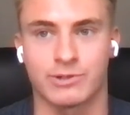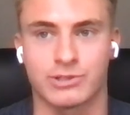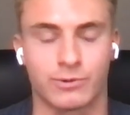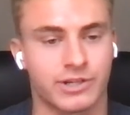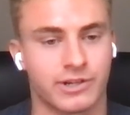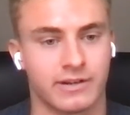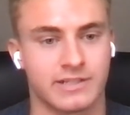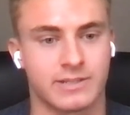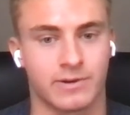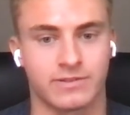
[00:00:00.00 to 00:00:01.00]
I was so
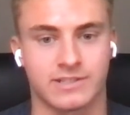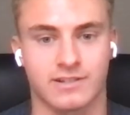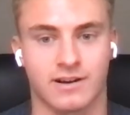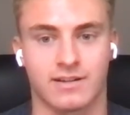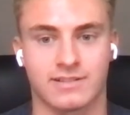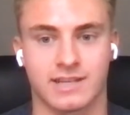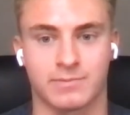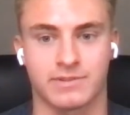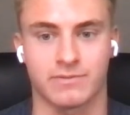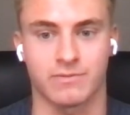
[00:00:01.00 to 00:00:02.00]
curious about this
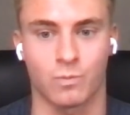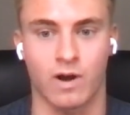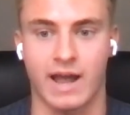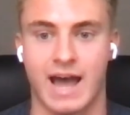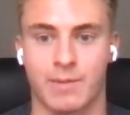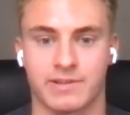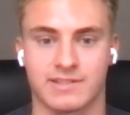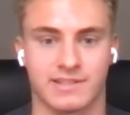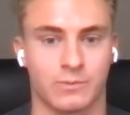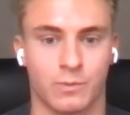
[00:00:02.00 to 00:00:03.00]
concept of what
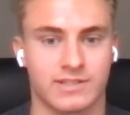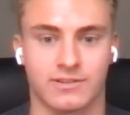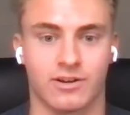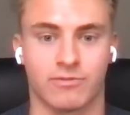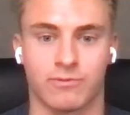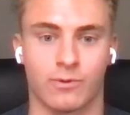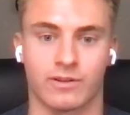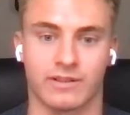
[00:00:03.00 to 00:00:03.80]
happens, like what's it all for.